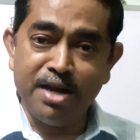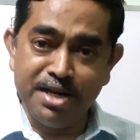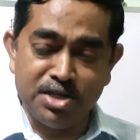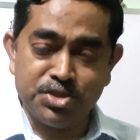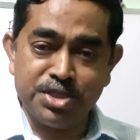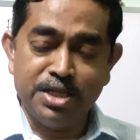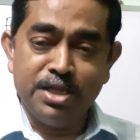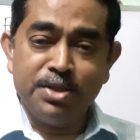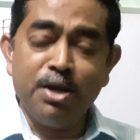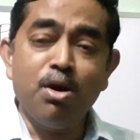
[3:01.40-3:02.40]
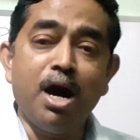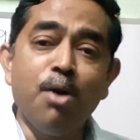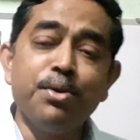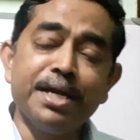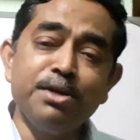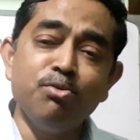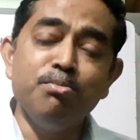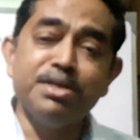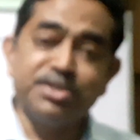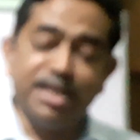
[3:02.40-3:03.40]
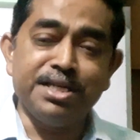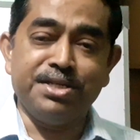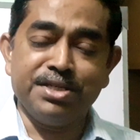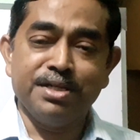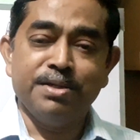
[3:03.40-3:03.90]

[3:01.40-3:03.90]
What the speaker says: virus. Now, how can you measure it?